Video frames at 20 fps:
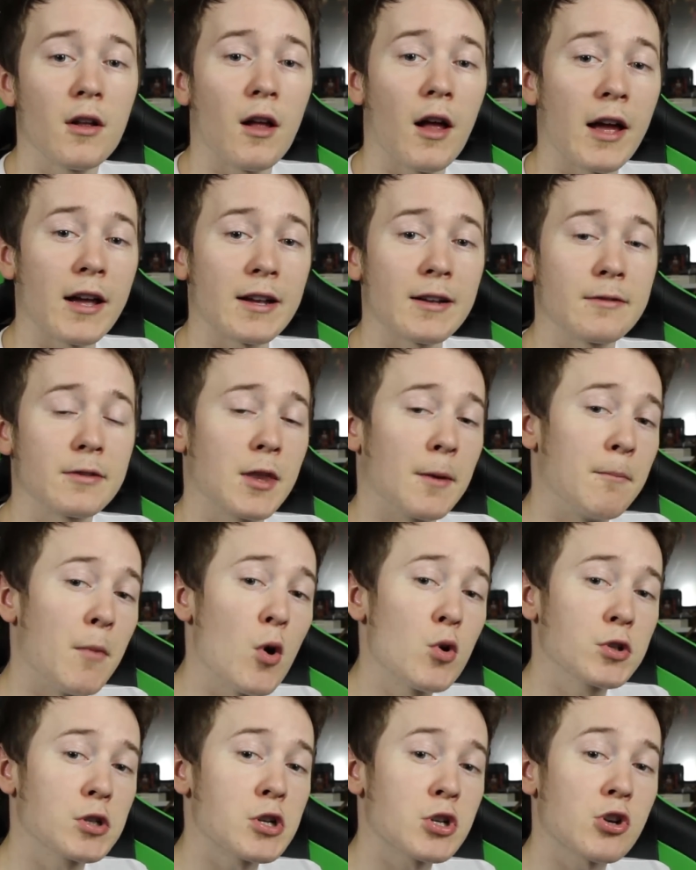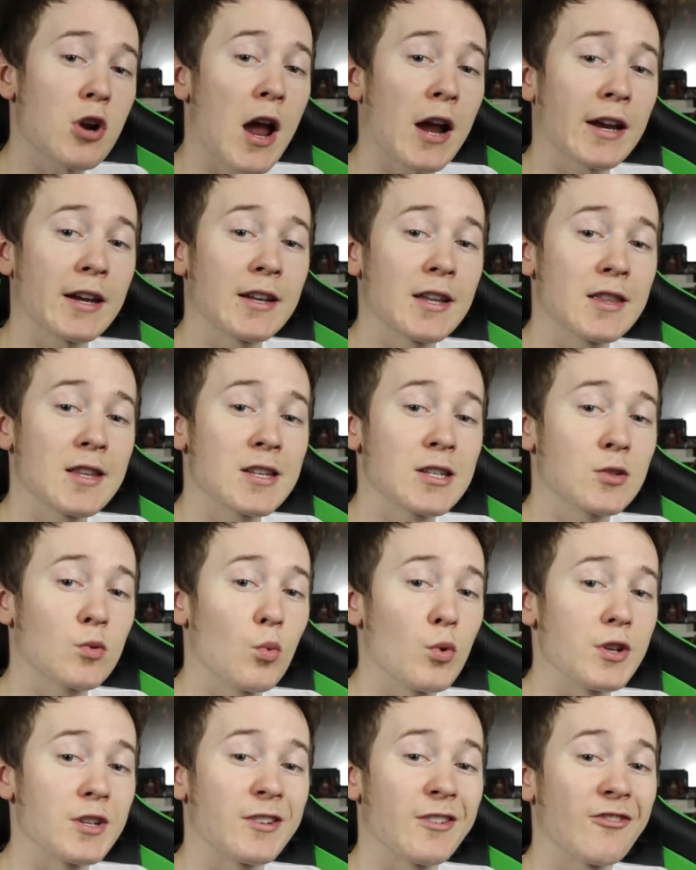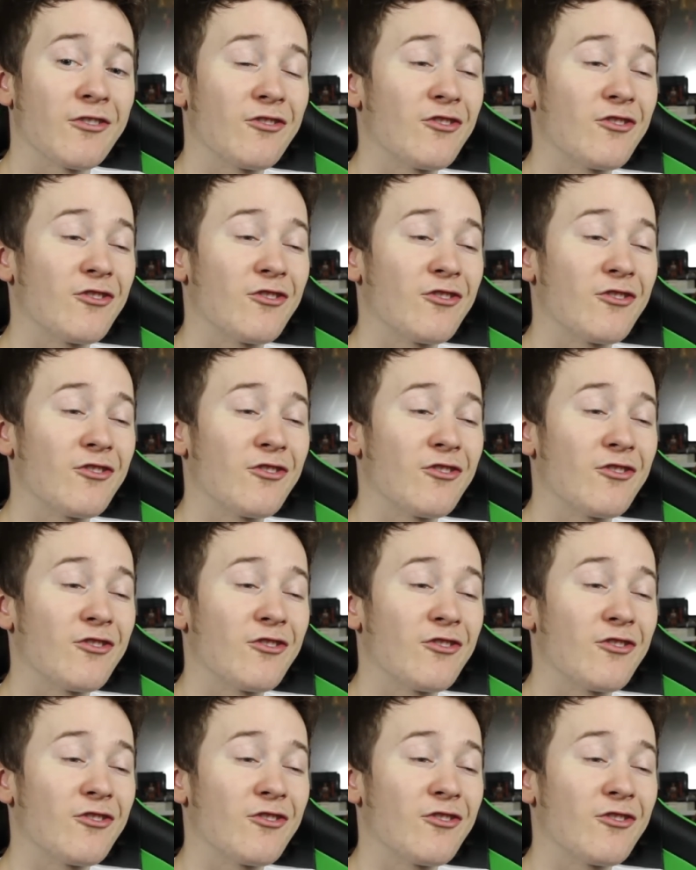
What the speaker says: Like, the motion tracking in this was